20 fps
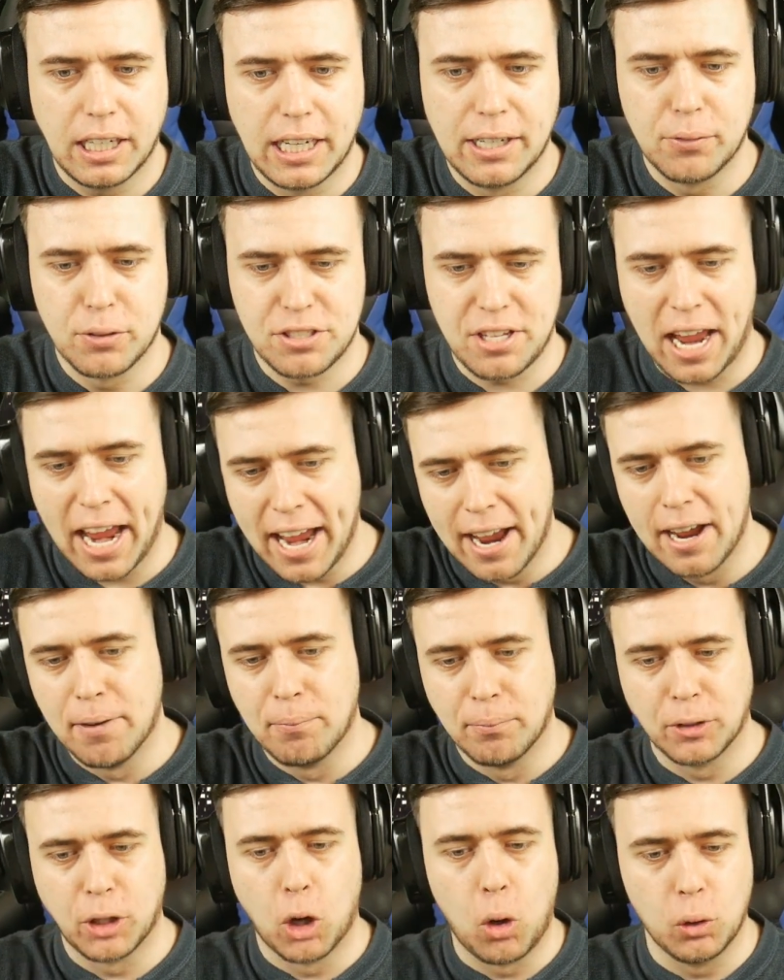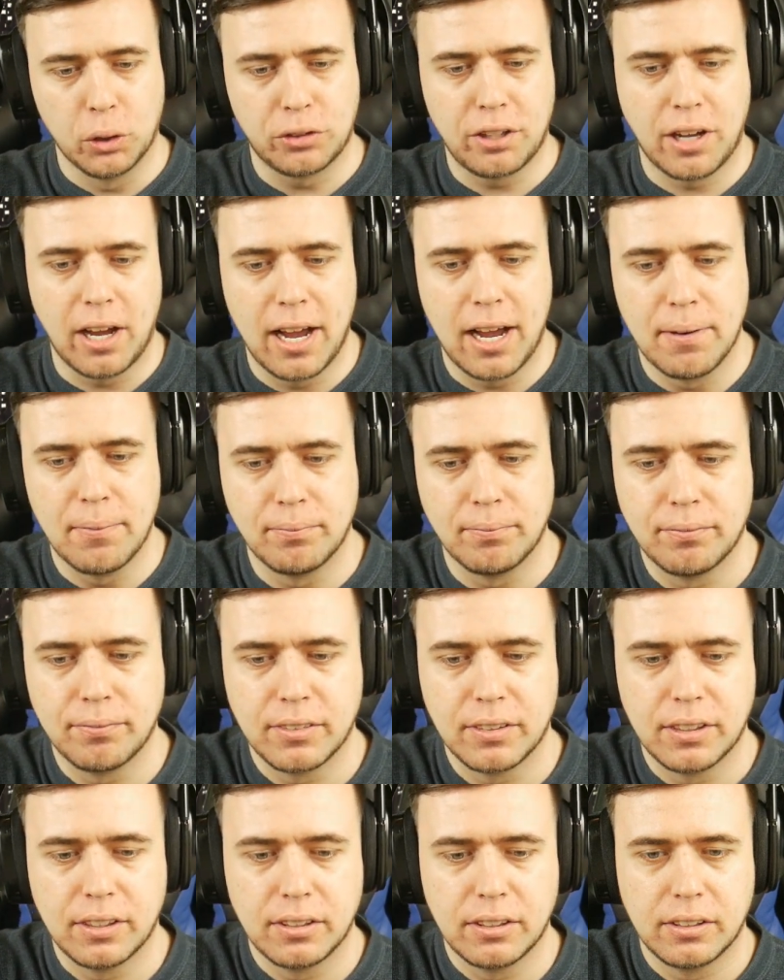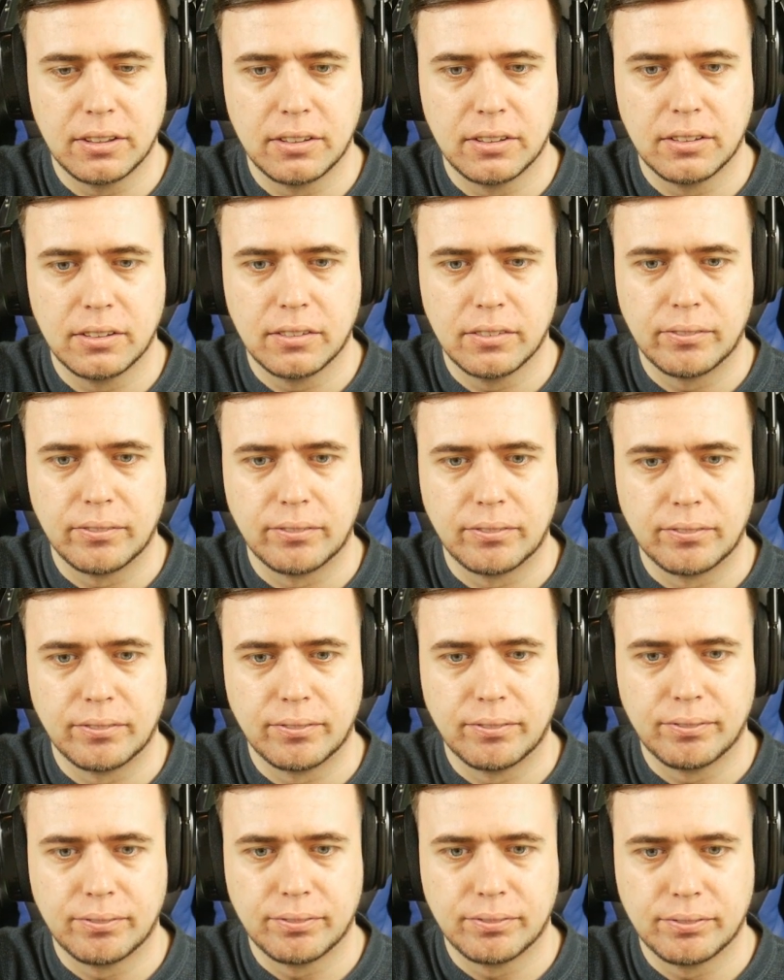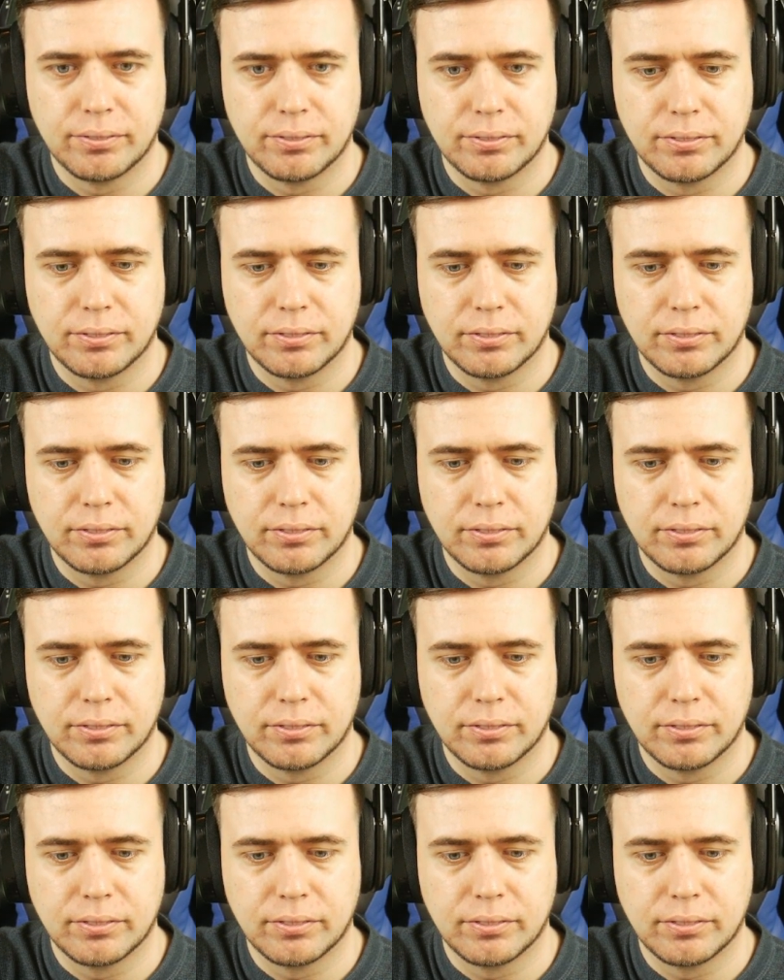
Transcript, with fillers: And it was him the whole time. Oh.